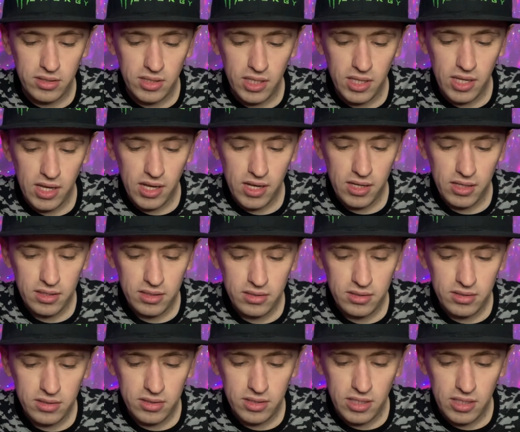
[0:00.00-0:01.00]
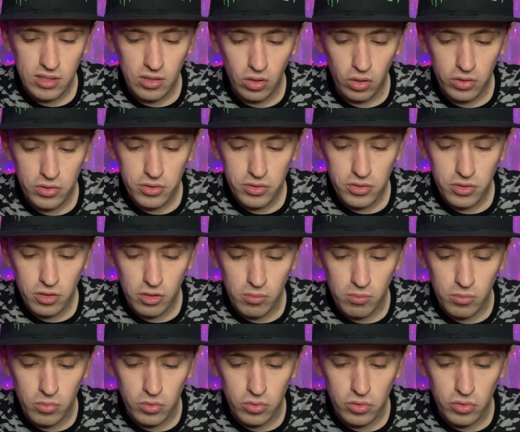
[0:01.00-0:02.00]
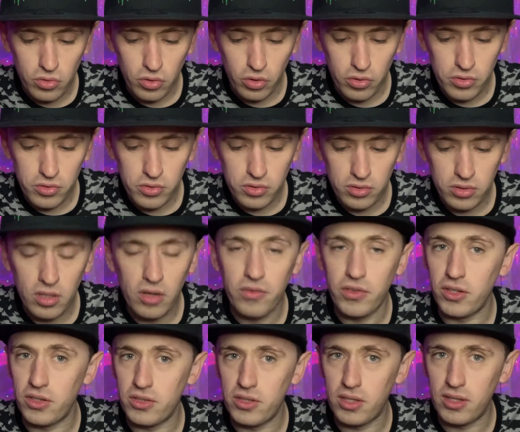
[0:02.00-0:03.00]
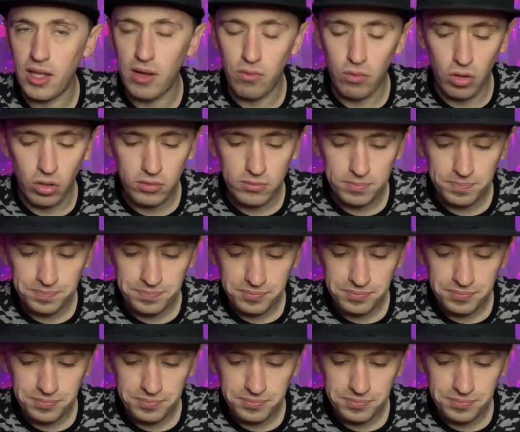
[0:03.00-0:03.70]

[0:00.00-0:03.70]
Dia de los Muertos. I think I said that wrong.